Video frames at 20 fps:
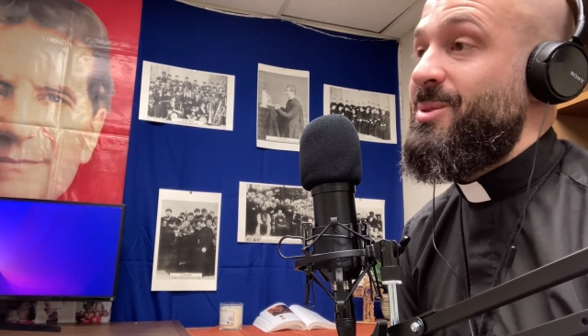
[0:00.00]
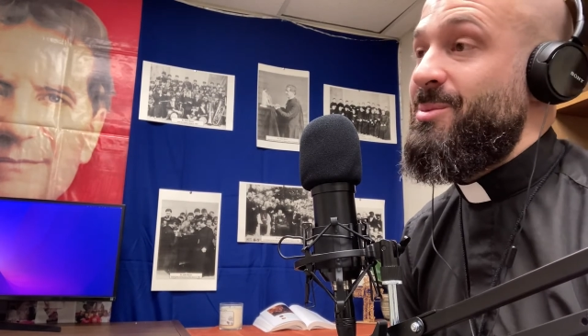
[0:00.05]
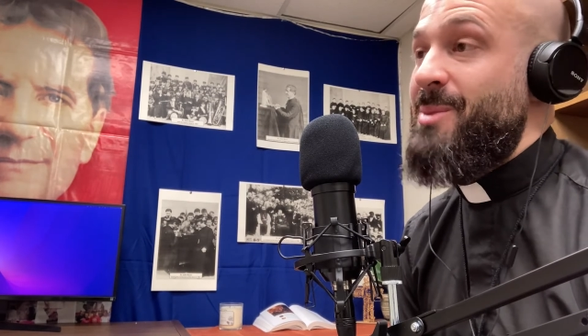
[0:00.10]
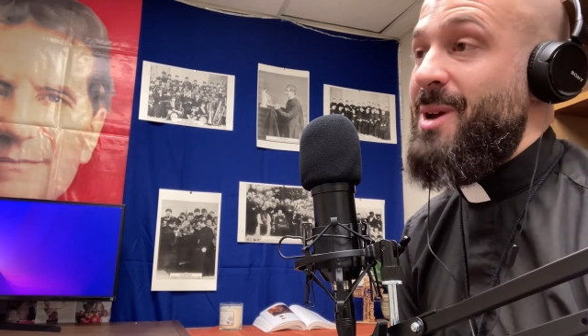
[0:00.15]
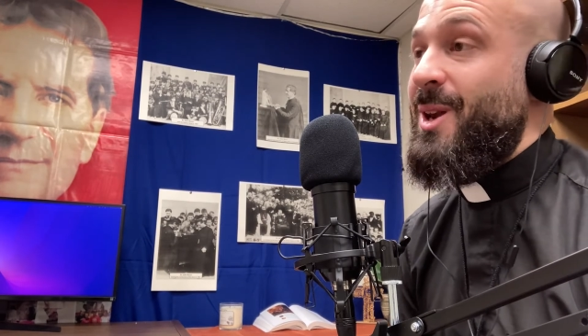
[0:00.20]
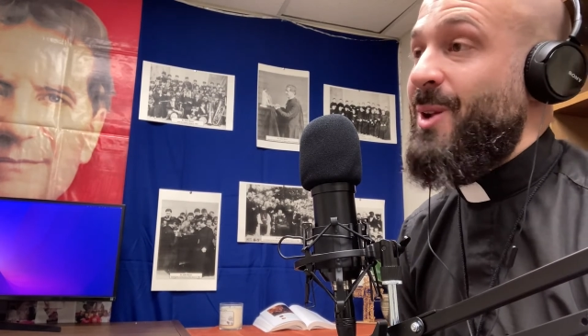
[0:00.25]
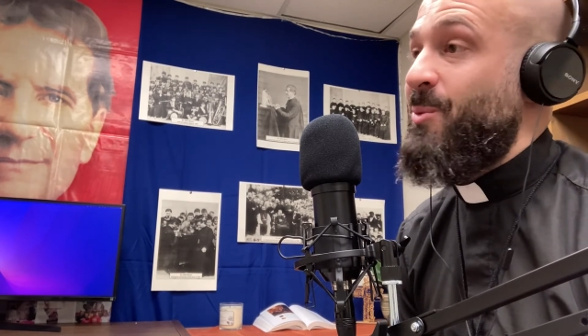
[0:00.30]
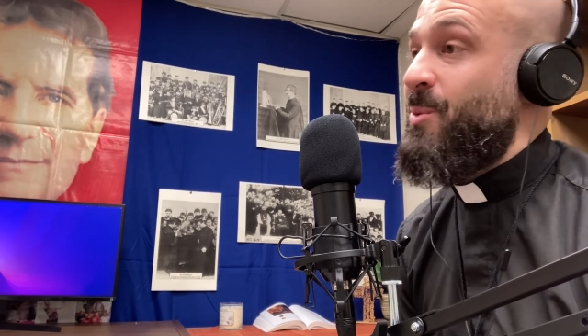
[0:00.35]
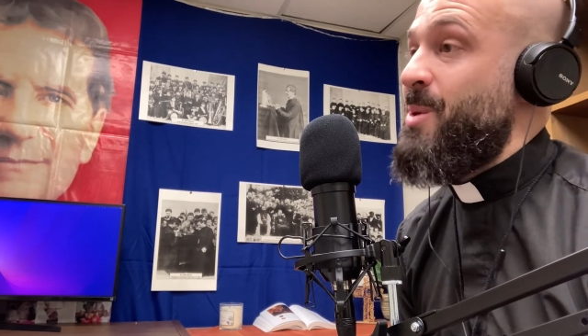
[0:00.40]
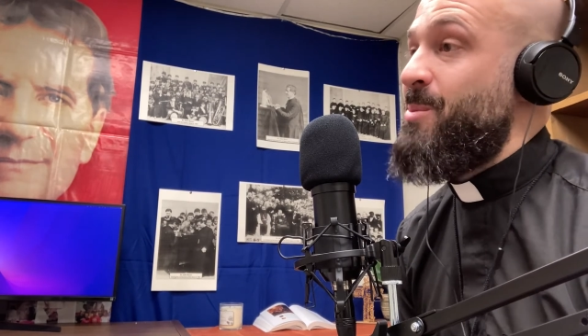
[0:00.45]

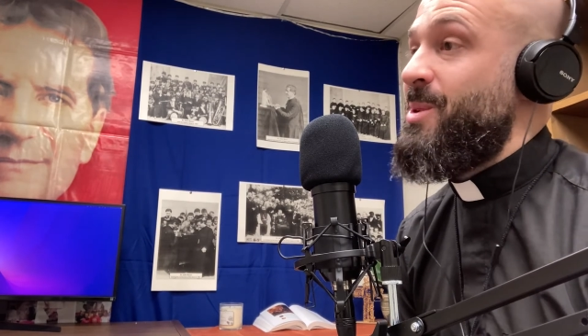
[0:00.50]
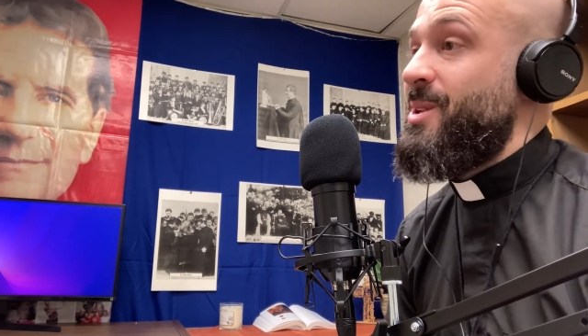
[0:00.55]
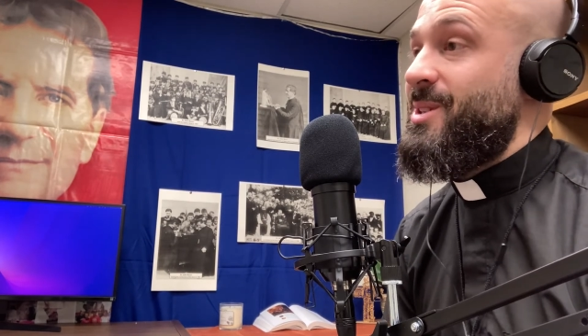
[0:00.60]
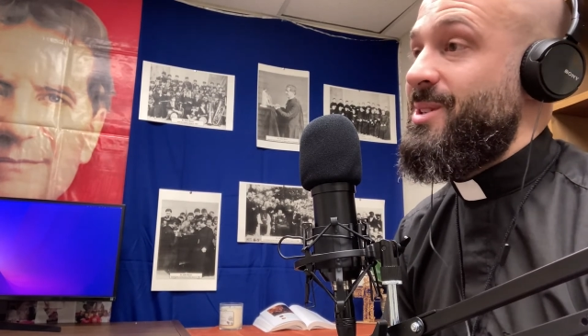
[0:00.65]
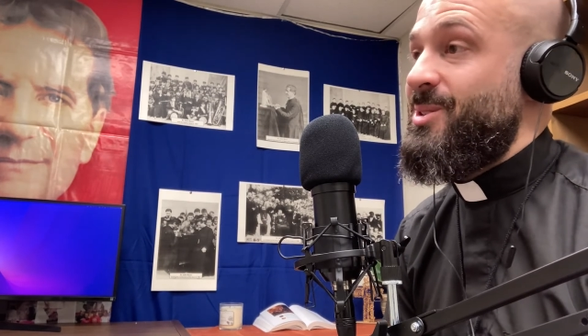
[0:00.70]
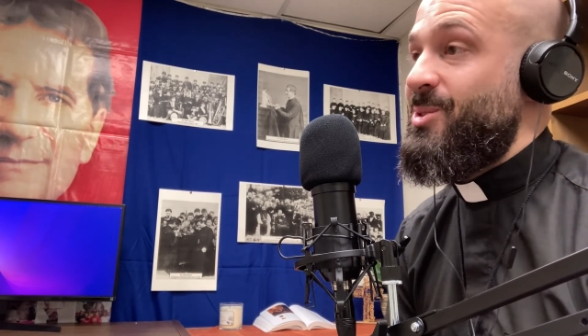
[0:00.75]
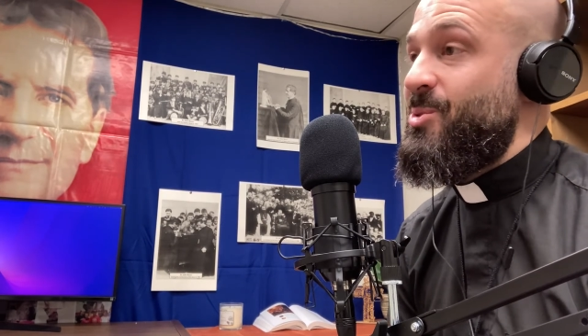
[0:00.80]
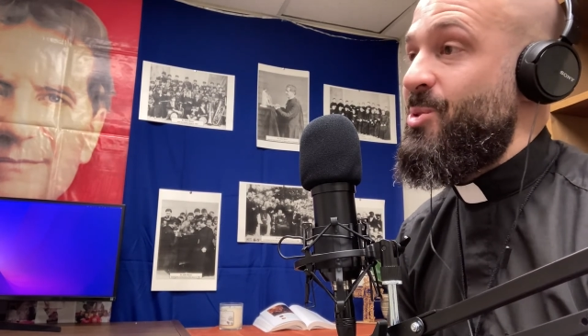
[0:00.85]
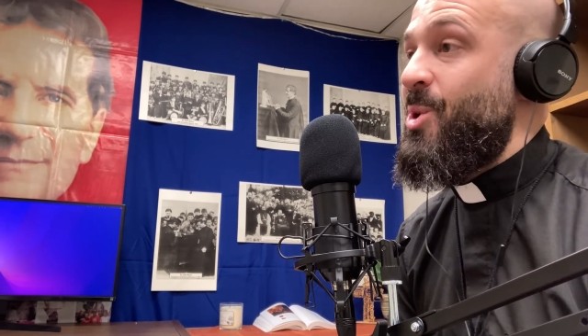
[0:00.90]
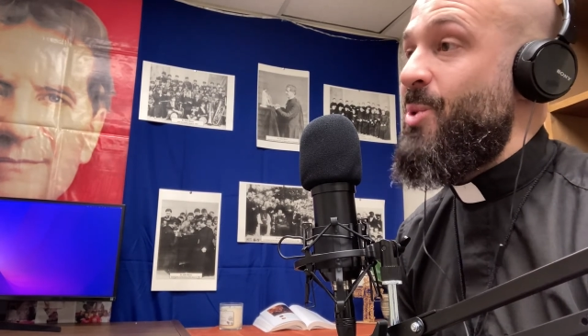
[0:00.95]
men and women
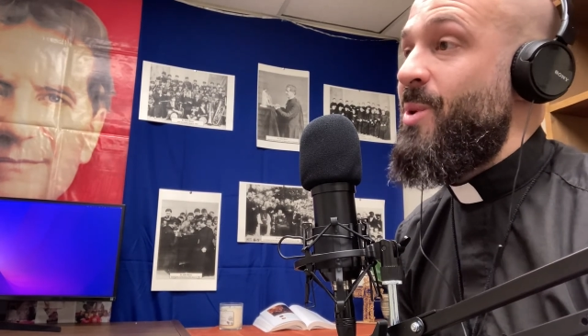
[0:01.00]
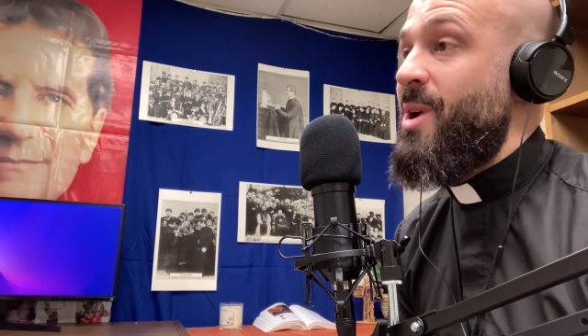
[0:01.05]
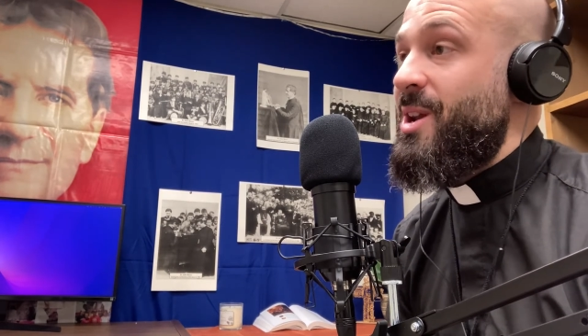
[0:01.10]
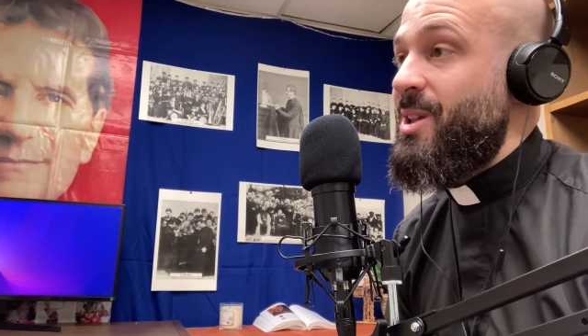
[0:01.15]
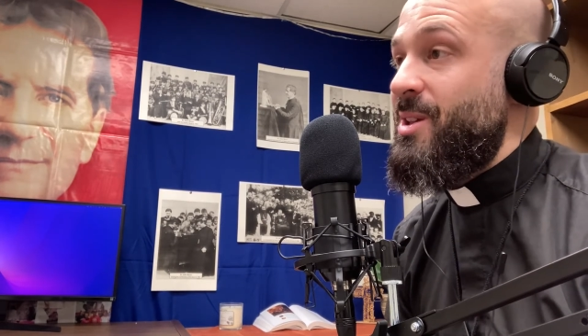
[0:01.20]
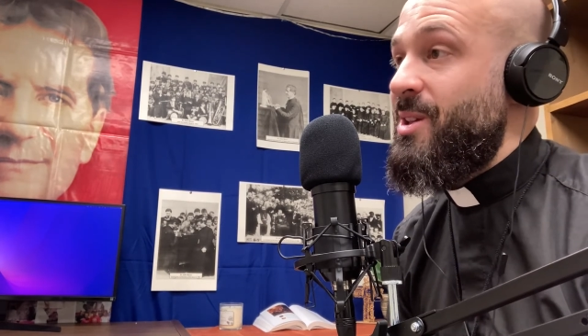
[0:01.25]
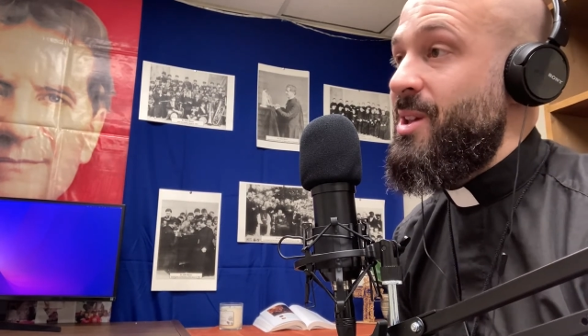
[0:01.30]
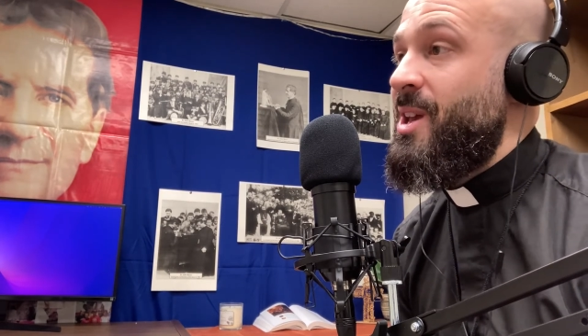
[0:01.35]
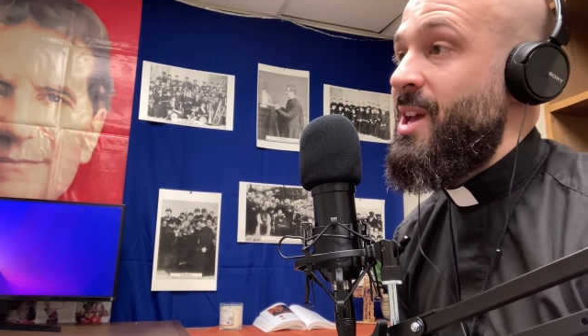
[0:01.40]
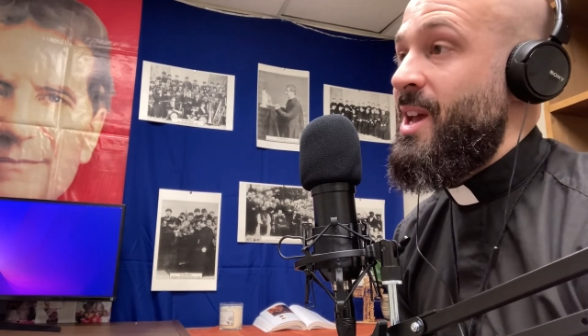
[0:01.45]
who are ready